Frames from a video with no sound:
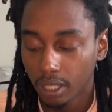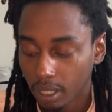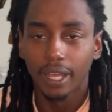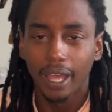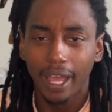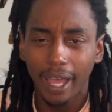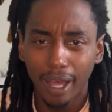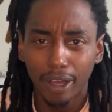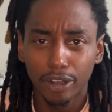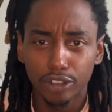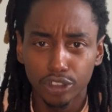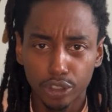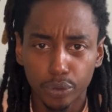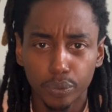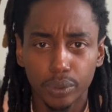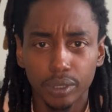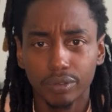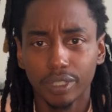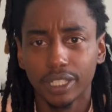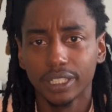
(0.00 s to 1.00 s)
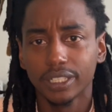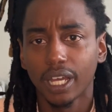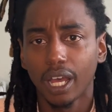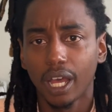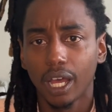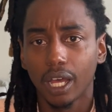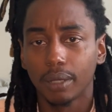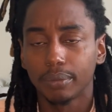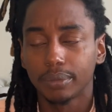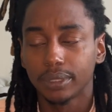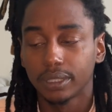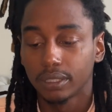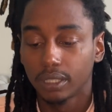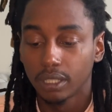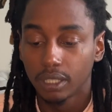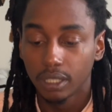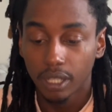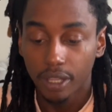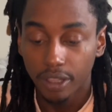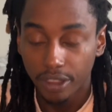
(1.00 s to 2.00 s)
How do we run comps?
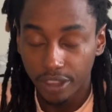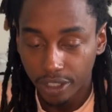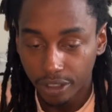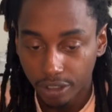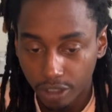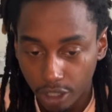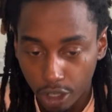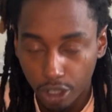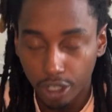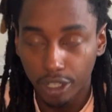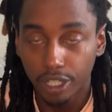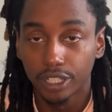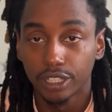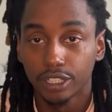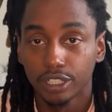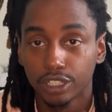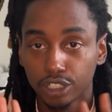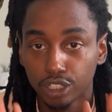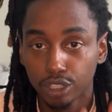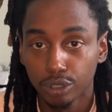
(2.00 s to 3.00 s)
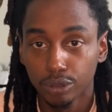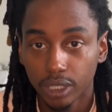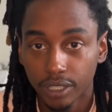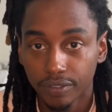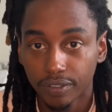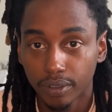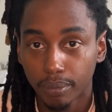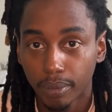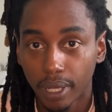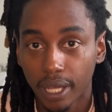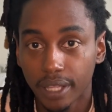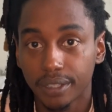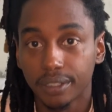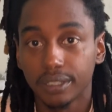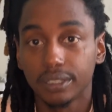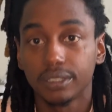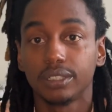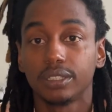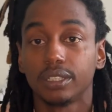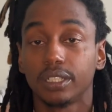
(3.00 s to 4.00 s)
There are two different
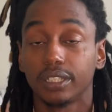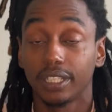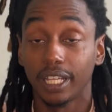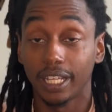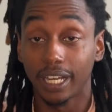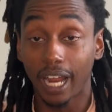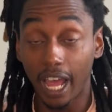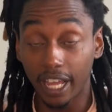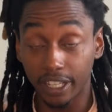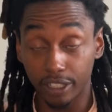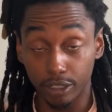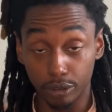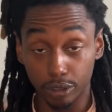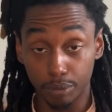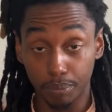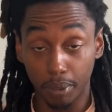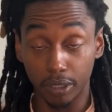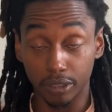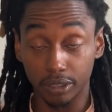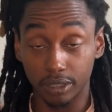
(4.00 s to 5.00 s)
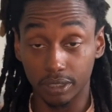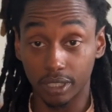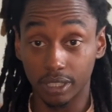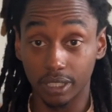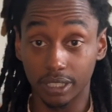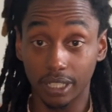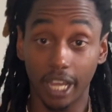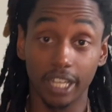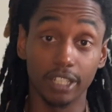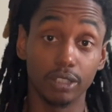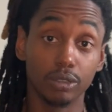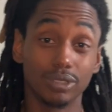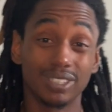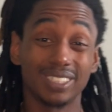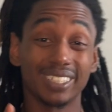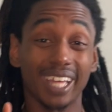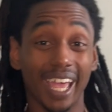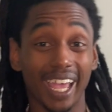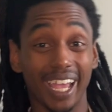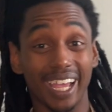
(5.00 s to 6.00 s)
methods that I use personally. I use the
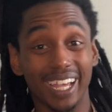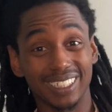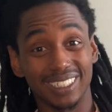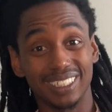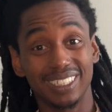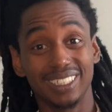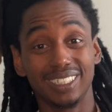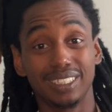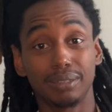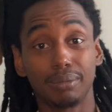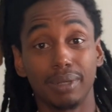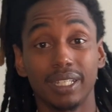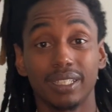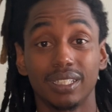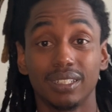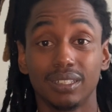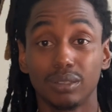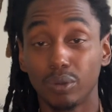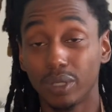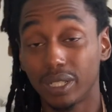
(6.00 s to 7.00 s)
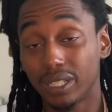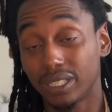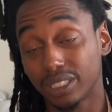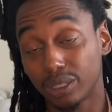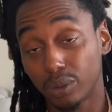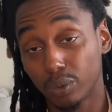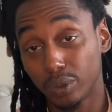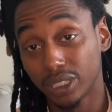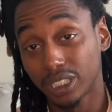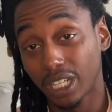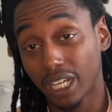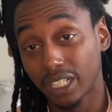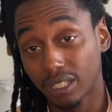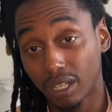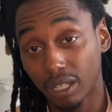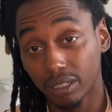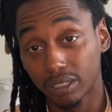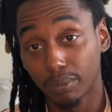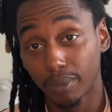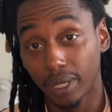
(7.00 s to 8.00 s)
as-is method, which I
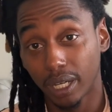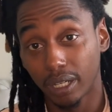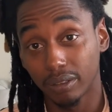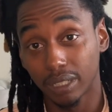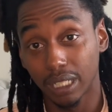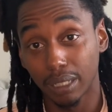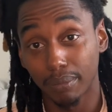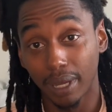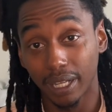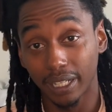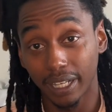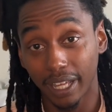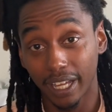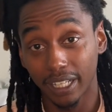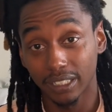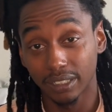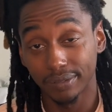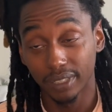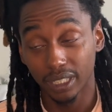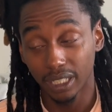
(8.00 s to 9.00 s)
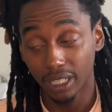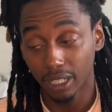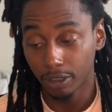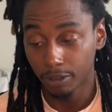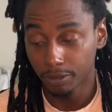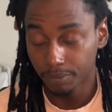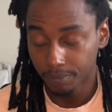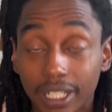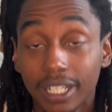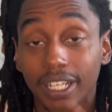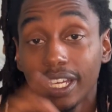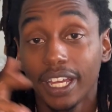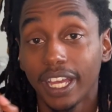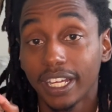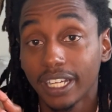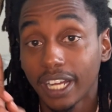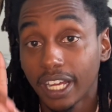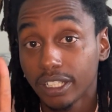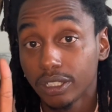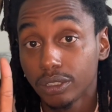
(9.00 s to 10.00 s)
talked about in my last video. And
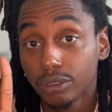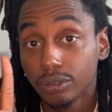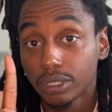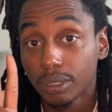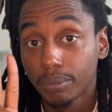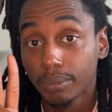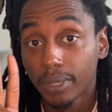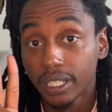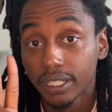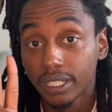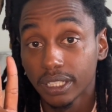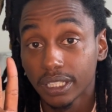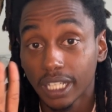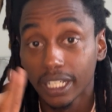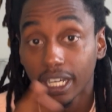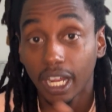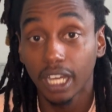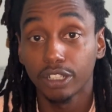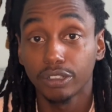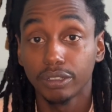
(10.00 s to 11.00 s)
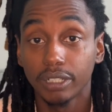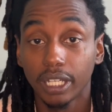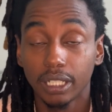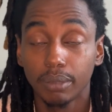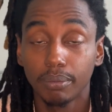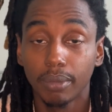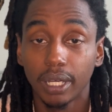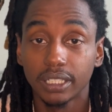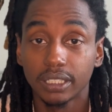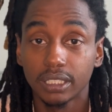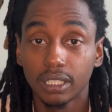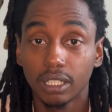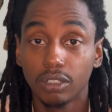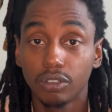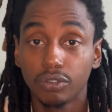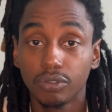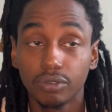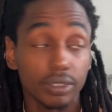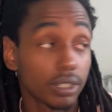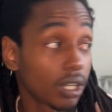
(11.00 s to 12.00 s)
I use a method that I created
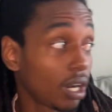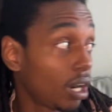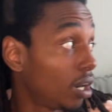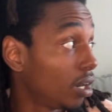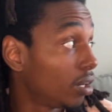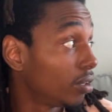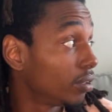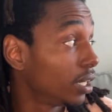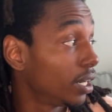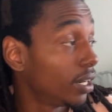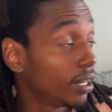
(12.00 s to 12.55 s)
myself called,